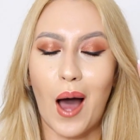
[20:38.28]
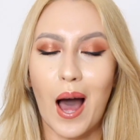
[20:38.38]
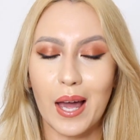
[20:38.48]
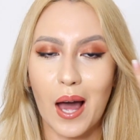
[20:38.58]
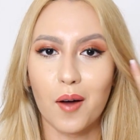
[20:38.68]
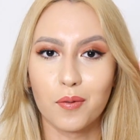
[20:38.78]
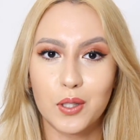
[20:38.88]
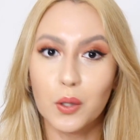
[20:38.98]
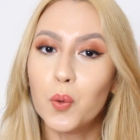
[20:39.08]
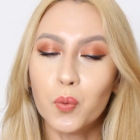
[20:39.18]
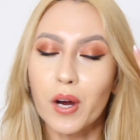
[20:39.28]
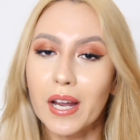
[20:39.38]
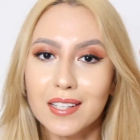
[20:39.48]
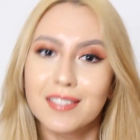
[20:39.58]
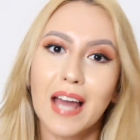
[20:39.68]
I have two
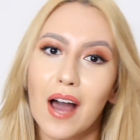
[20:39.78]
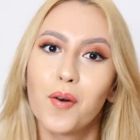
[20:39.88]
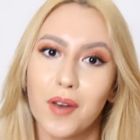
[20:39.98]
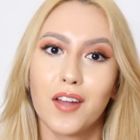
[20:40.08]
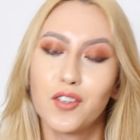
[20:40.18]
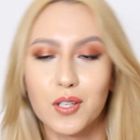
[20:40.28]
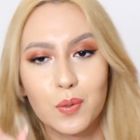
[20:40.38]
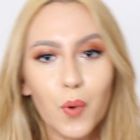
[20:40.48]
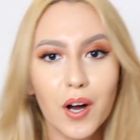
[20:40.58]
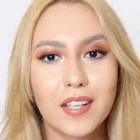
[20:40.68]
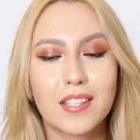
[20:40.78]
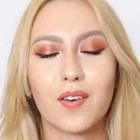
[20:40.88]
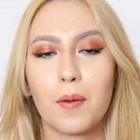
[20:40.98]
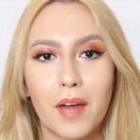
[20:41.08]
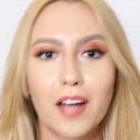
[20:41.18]
rings now not just one
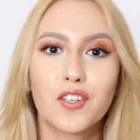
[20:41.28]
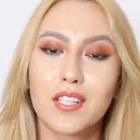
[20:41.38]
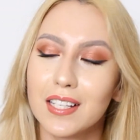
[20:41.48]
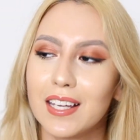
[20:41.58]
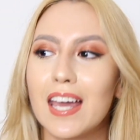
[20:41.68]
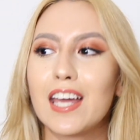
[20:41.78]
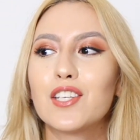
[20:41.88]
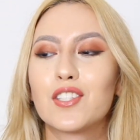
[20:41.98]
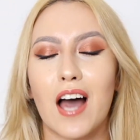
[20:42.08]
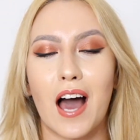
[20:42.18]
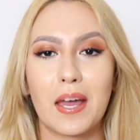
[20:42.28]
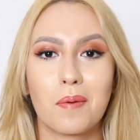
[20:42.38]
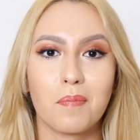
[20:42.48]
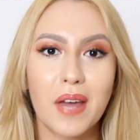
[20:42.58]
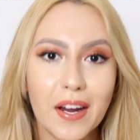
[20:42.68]
so I'm not just engaged I
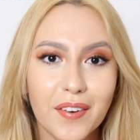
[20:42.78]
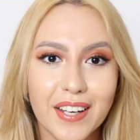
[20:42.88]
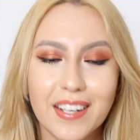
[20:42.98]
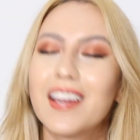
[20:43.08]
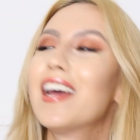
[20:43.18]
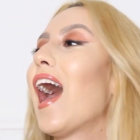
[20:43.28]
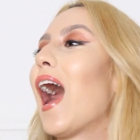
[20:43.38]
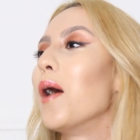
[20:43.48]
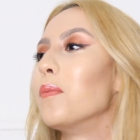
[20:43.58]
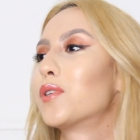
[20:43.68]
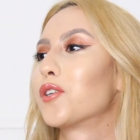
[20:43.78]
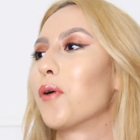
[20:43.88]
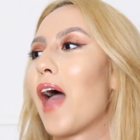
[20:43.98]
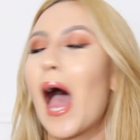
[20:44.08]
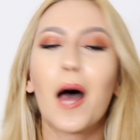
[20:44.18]
am married I'm so
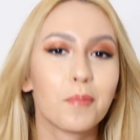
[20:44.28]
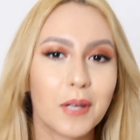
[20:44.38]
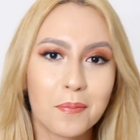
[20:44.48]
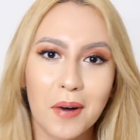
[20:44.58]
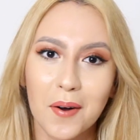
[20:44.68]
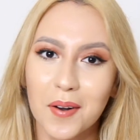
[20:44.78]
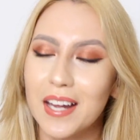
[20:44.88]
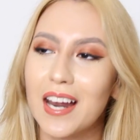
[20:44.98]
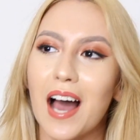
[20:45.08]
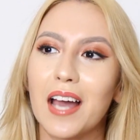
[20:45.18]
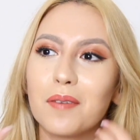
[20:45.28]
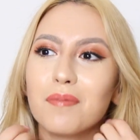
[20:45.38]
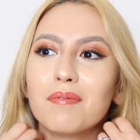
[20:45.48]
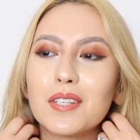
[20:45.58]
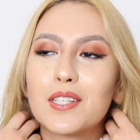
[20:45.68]
happy about it
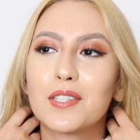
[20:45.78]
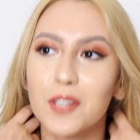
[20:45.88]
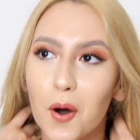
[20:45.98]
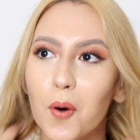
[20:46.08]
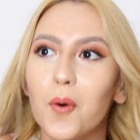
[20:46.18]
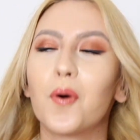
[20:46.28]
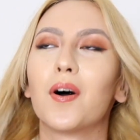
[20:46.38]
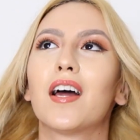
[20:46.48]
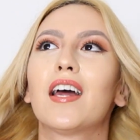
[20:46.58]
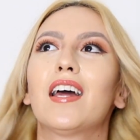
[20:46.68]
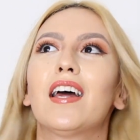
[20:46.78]
I'm so